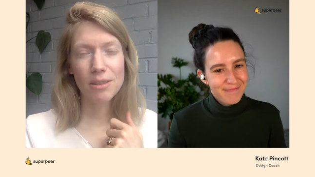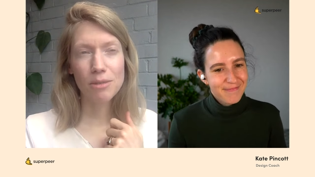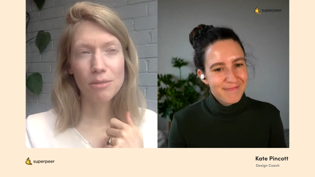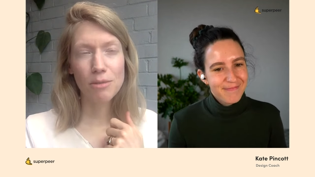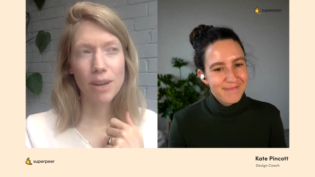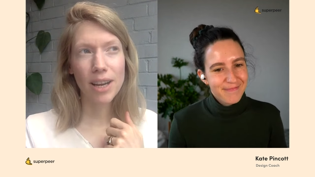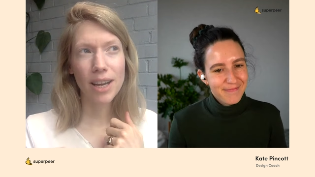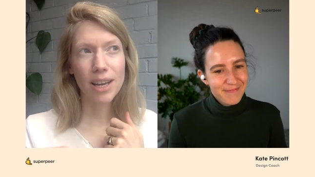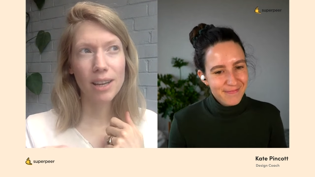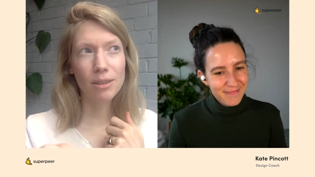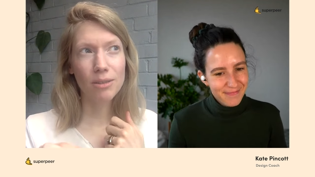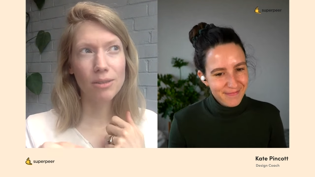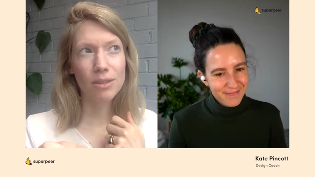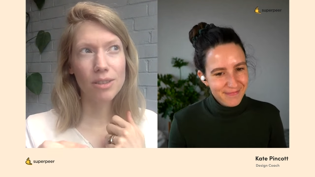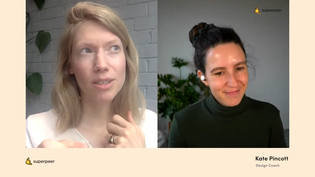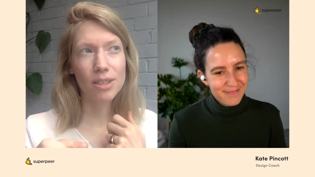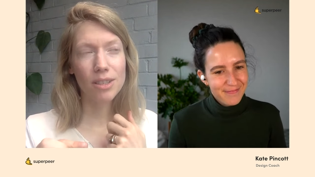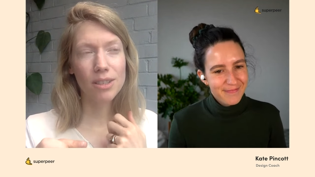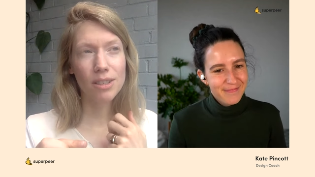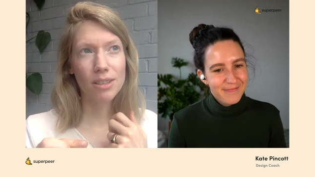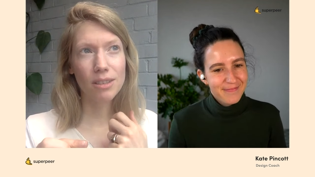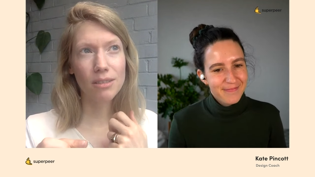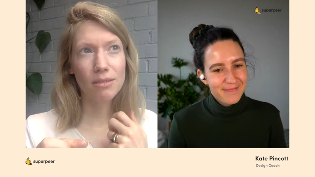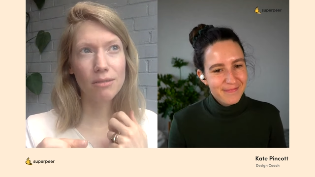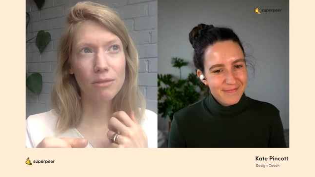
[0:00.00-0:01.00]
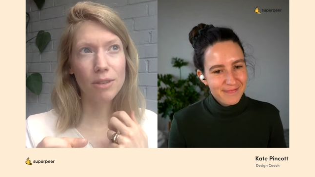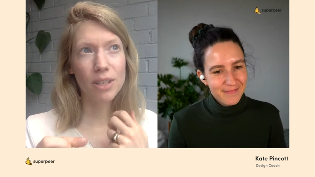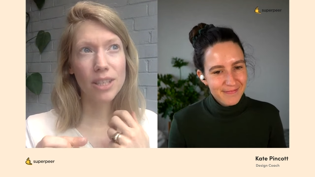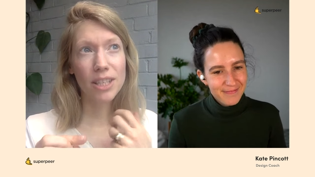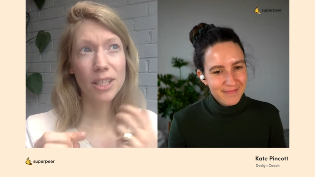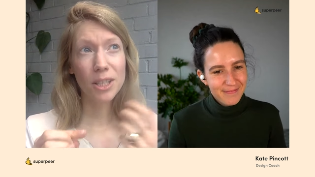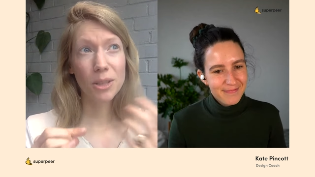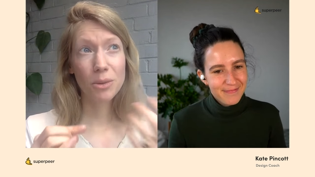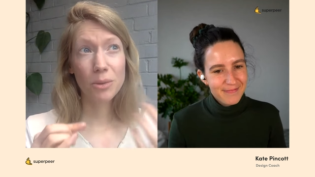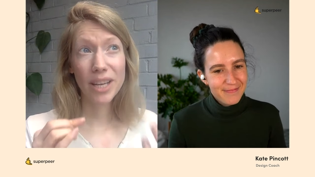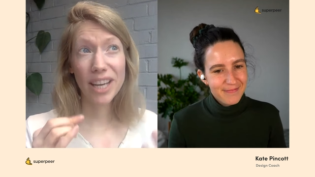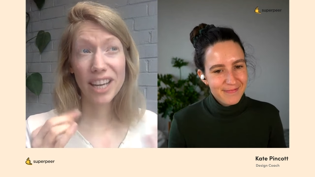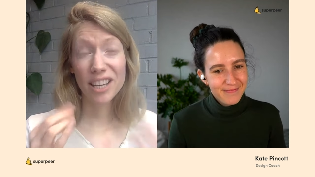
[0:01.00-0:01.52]
Speaker 1: is around
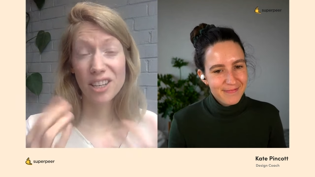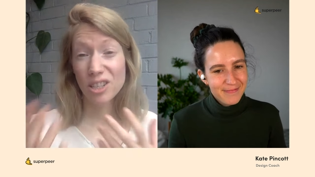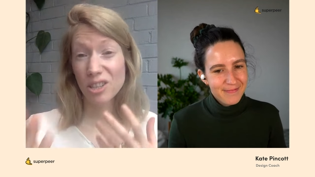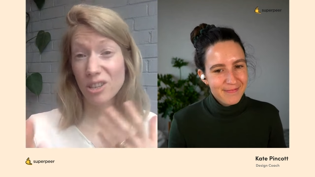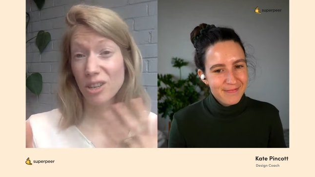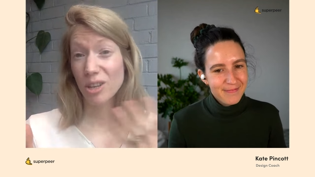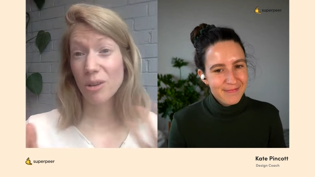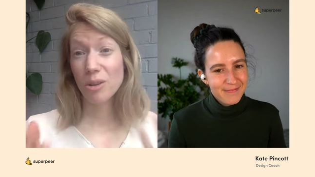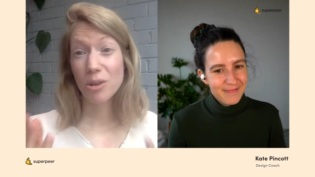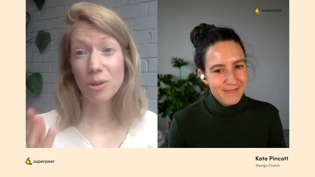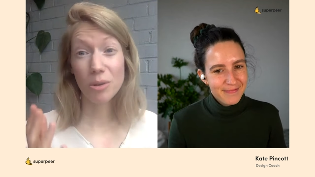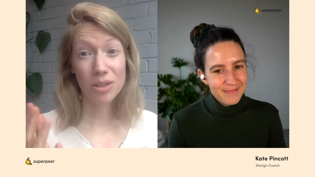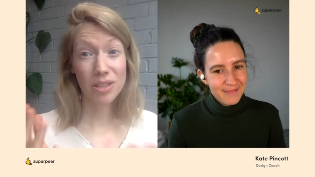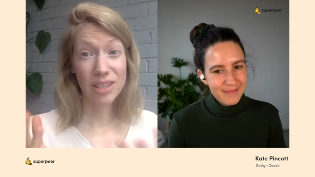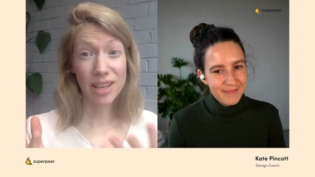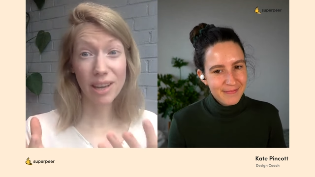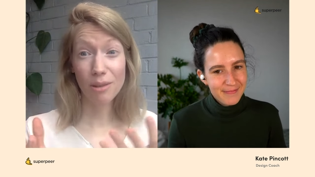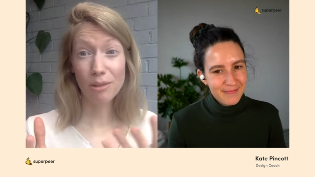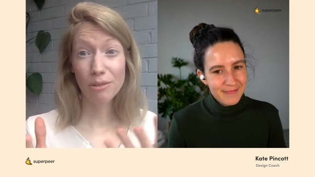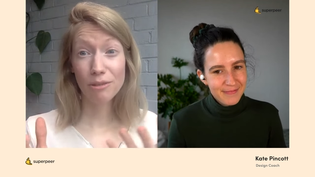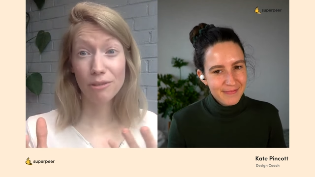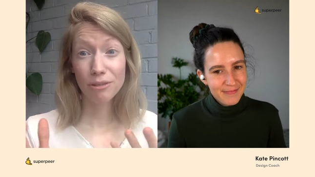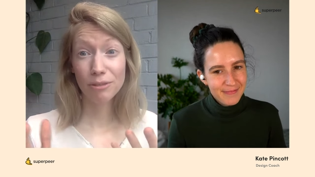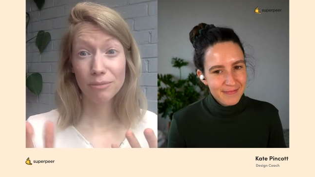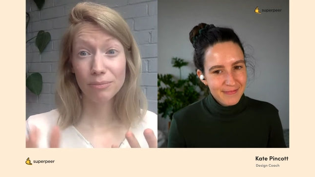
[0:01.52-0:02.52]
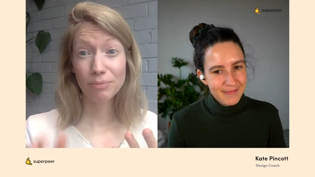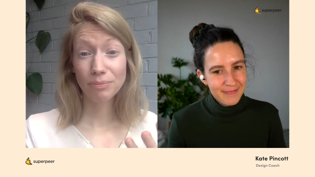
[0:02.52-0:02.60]
really you getting to know yourself.